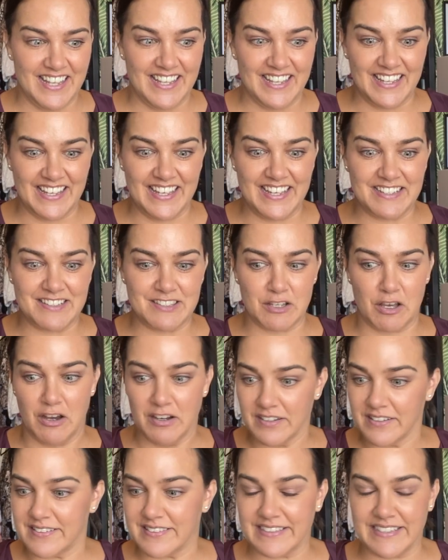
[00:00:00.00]
it's
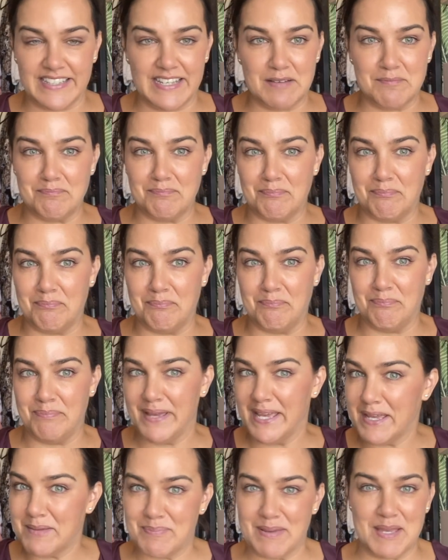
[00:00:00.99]
honestly a
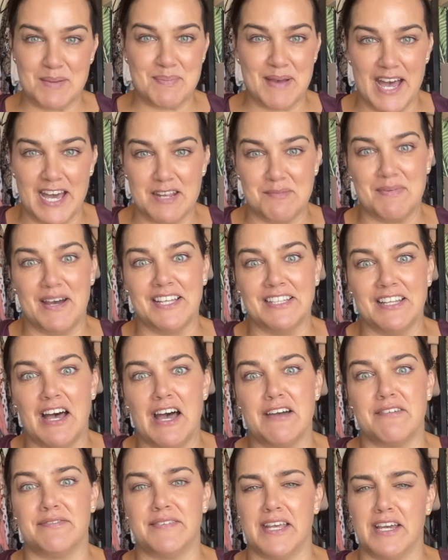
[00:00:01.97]
big, big part of my
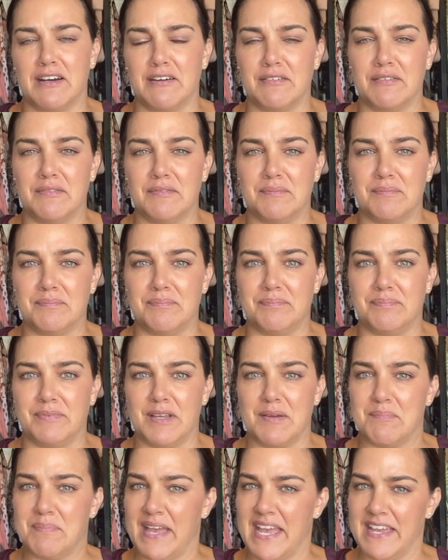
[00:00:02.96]
life now
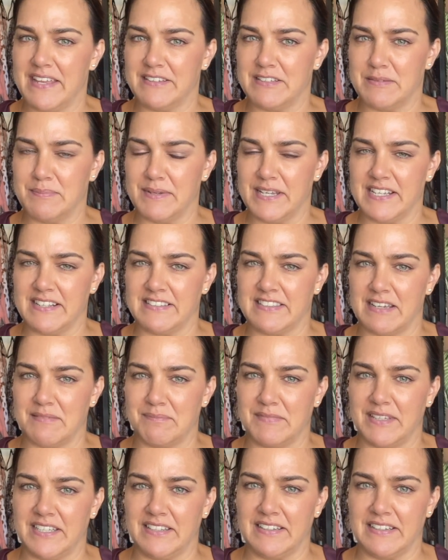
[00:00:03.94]
compared to being
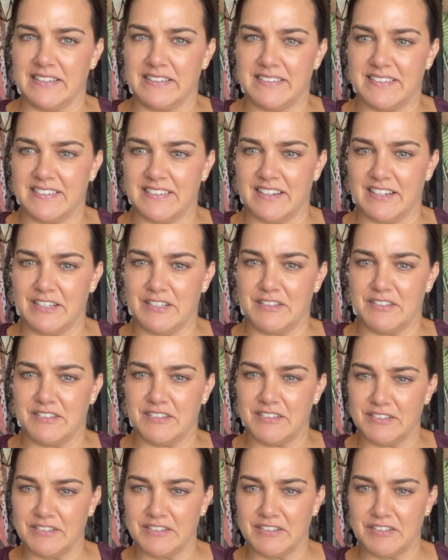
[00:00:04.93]
something that I used
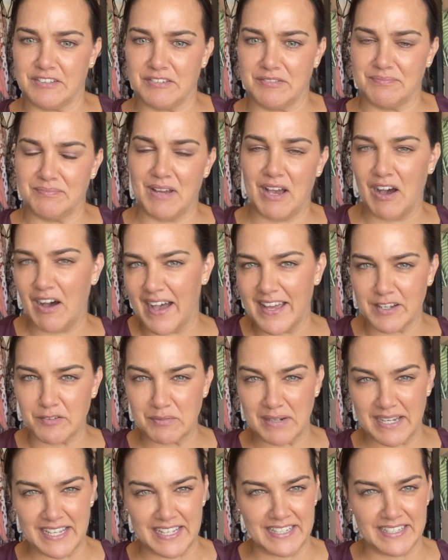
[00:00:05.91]
to hide
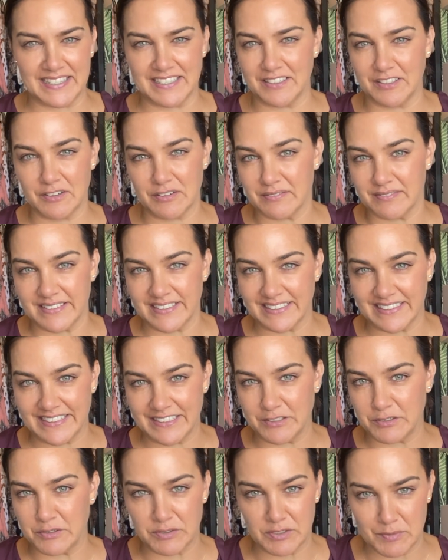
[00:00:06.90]
away and not really
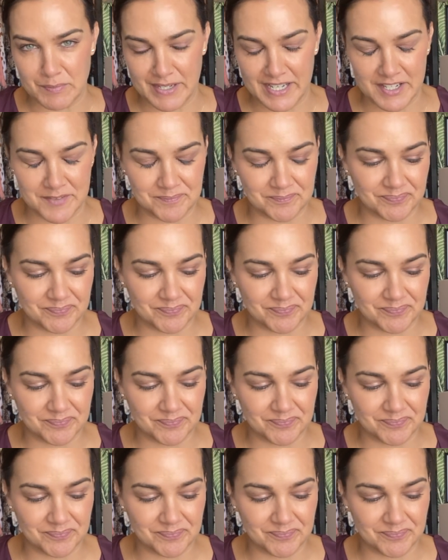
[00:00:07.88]
talk about.